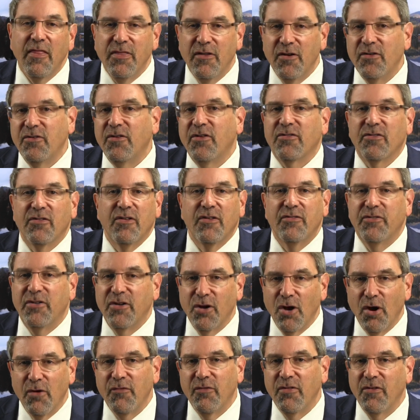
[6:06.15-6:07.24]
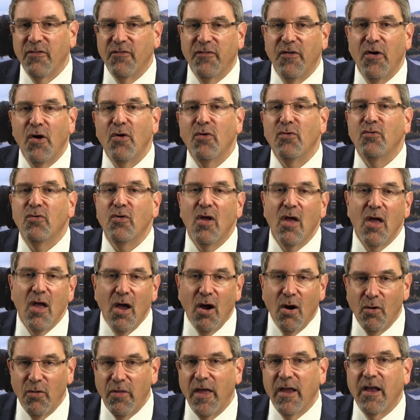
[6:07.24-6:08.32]
They're just listening over the phone,
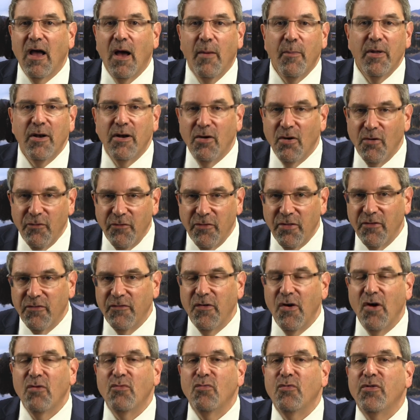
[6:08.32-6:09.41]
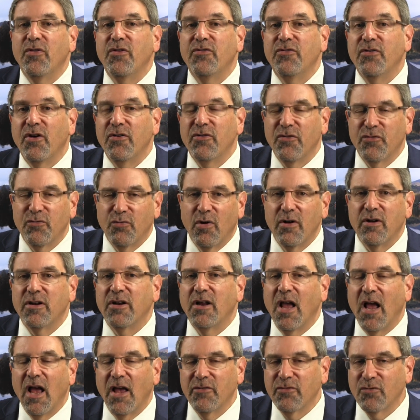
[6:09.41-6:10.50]
or they come in over the phone when the judge is ready
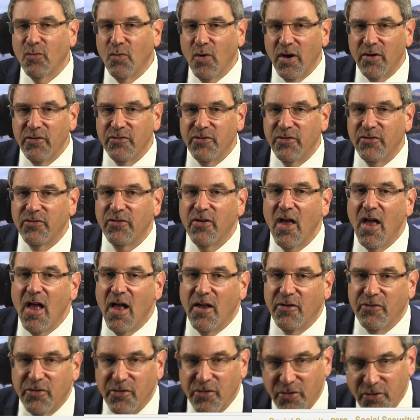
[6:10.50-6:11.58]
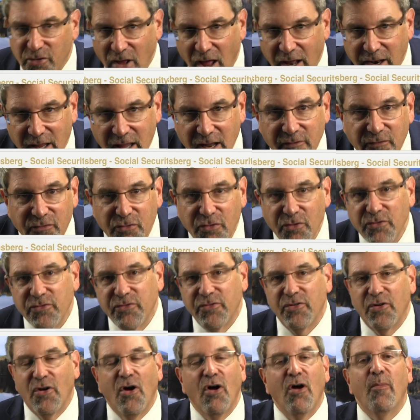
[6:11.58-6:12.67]
to ask questions, so they're not
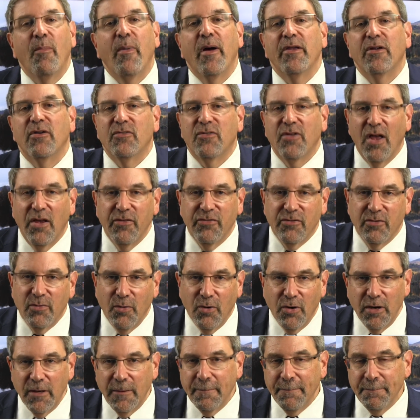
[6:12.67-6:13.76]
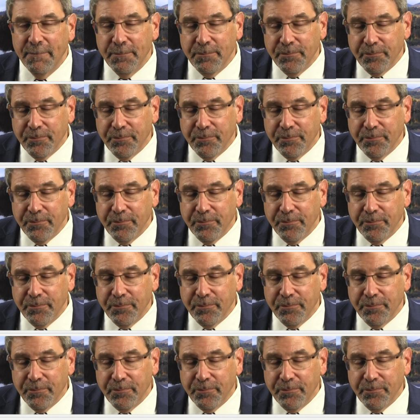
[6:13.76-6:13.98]
influenced at all by your testimony.